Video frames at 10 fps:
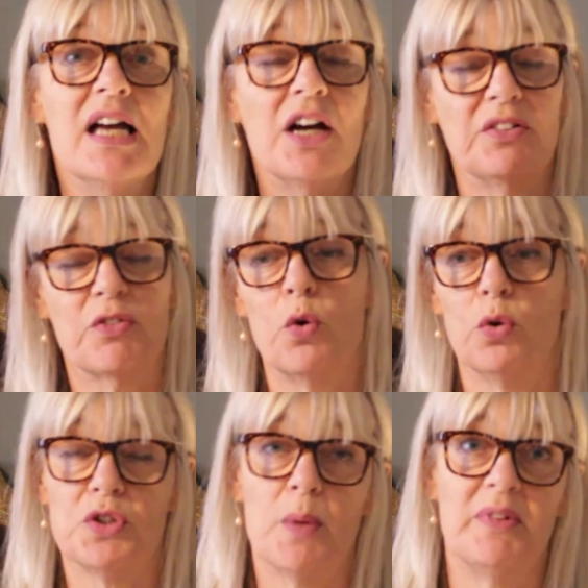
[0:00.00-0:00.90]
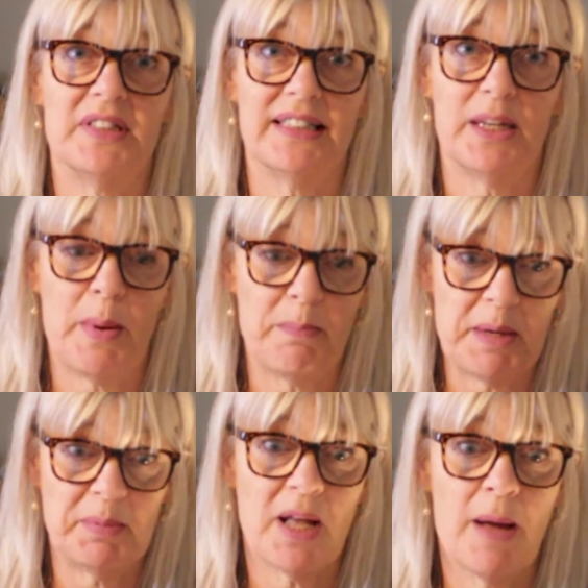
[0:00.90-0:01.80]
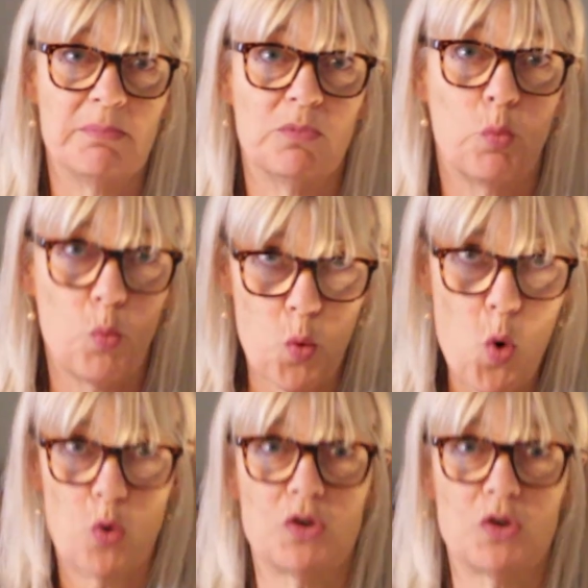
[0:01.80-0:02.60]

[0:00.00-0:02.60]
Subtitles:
And of course, obviously, when people walk